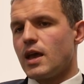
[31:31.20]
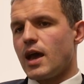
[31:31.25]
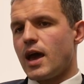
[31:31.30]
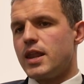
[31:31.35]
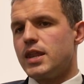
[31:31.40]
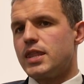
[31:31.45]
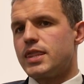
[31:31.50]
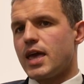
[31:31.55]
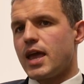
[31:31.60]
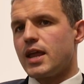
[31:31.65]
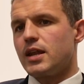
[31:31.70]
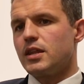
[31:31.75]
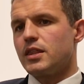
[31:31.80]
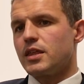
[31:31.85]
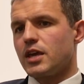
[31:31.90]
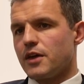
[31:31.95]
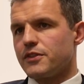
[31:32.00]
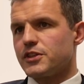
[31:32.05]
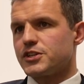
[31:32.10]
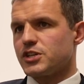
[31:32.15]
And then
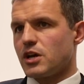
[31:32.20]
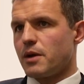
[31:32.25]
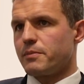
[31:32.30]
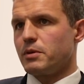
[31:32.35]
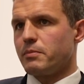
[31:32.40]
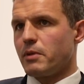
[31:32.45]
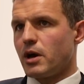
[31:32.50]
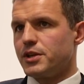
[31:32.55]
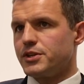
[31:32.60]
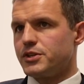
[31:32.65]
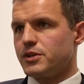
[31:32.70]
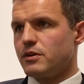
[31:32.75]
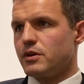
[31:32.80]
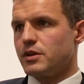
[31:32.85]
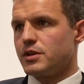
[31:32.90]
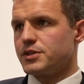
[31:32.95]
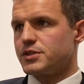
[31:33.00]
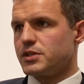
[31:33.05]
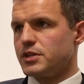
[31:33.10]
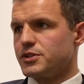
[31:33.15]
the other time you might do
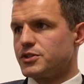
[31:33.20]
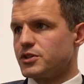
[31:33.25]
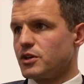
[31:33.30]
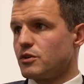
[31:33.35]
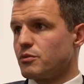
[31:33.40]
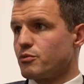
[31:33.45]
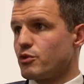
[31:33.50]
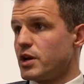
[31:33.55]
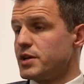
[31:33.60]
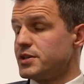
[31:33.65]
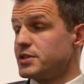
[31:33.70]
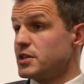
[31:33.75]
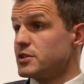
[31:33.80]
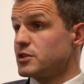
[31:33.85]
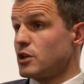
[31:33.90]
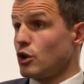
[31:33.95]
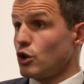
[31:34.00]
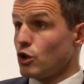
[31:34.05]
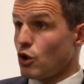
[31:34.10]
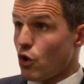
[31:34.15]
it as an internal brace
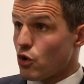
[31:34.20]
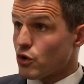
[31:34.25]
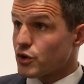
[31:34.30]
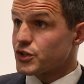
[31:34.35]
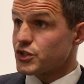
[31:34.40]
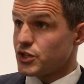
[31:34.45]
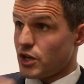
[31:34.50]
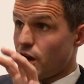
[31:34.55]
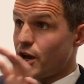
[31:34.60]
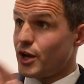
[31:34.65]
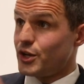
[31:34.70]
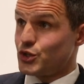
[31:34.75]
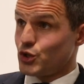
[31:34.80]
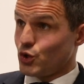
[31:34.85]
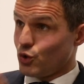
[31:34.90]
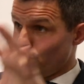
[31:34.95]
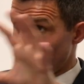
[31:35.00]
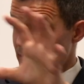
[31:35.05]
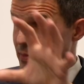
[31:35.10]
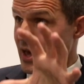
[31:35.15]
is alongside
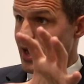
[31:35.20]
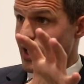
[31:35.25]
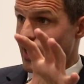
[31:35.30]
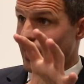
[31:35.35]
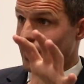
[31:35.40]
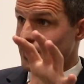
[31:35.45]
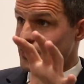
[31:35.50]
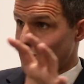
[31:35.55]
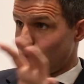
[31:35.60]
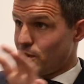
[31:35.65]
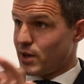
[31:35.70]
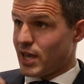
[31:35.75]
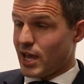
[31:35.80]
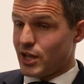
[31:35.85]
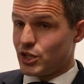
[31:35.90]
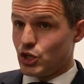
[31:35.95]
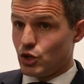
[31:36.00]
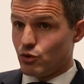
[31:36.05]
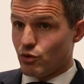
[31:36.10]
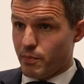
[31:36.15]
your repair. So
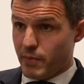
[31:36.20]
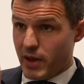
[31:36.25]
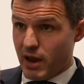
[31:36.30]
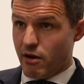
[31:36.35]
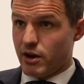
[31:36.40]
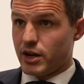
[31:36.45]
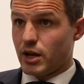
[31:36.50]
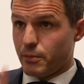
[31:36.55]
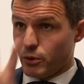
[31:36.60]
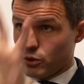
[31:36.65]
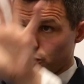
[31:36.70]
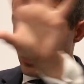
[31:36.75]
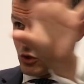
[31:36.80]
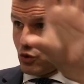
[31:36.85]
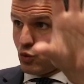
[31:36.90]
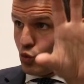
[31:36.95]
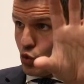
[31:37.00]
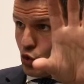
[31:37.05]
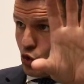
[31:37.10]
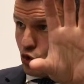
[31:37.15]
again, you repair it up onto
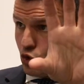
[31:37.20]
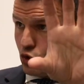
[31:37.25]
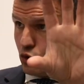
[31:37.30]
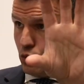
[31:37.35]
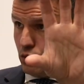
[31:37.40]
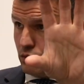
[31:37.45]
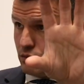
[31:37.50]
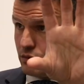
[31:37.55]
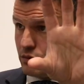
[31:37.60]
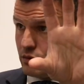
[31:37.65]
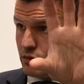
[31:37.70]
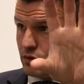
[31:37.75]
the wall.